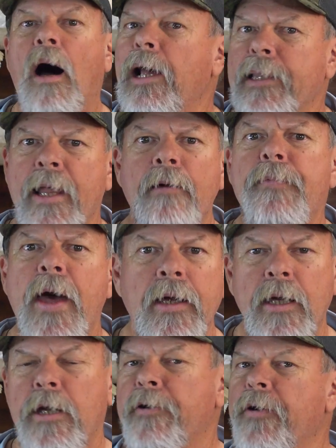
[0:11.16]
I love that
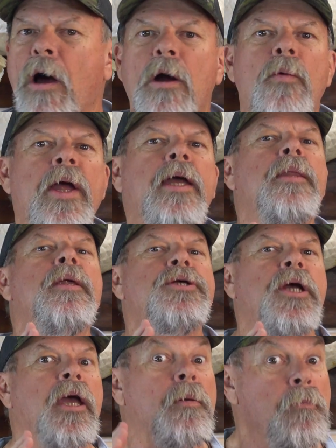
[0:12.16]
gear, and I reckon that
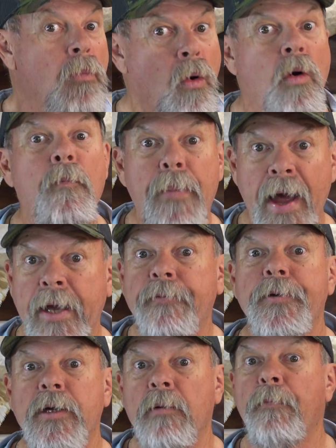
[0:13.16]
you get more bang
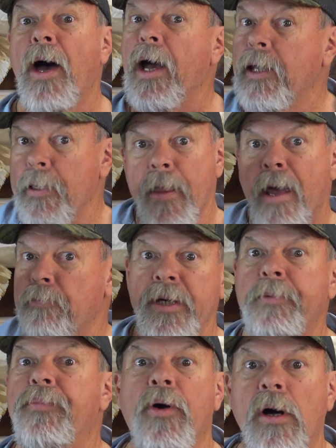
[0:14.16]
for your buck in that
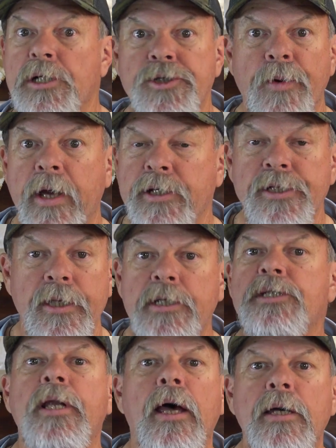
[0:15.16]
mid-price range
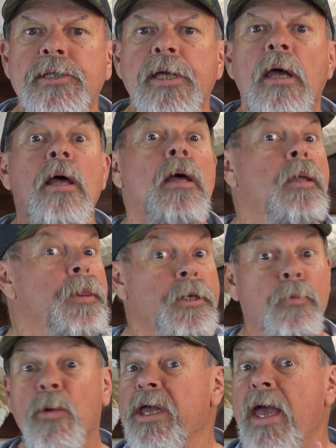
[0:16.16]
these days
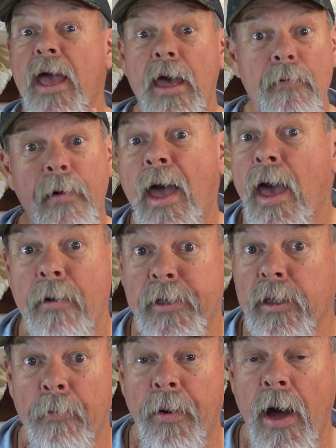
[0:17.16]
than we ever have
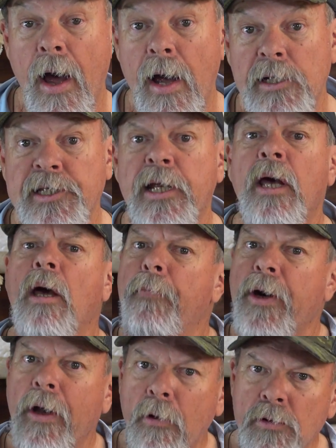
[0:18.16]
in the past.
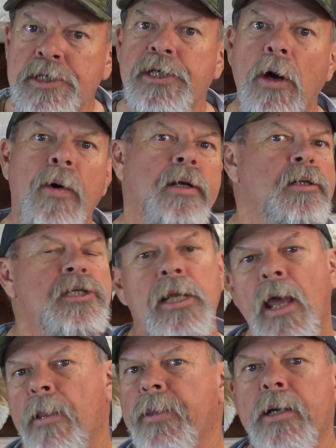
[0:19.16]
But I also
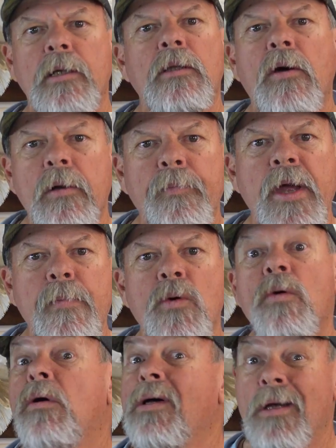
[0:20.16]
understand that a lot of
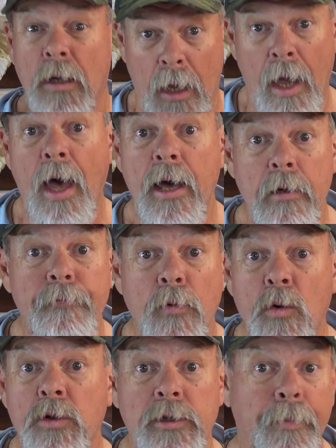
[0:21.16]
people can't
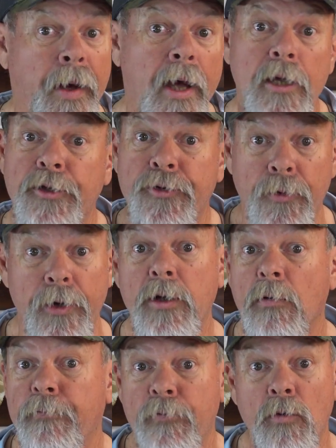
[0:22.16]
afford to pay three
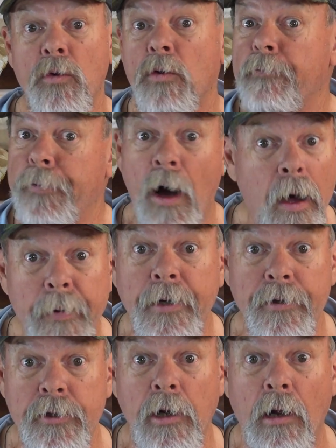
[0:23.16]
or four or five
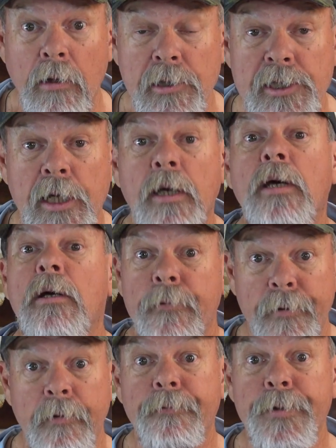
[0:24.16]
hundred dollars
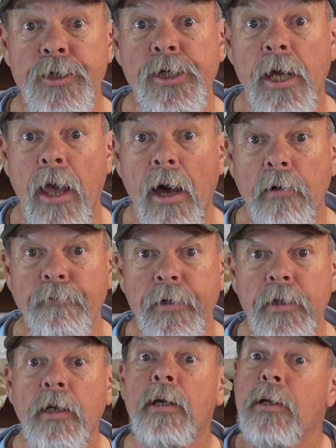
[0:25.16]
for a fishing
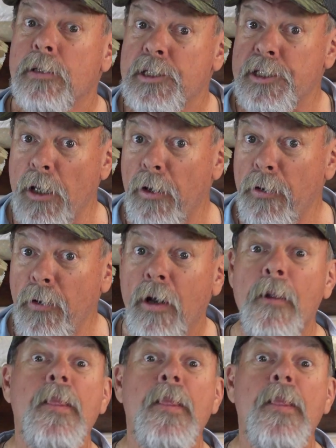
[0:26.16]
outfit. So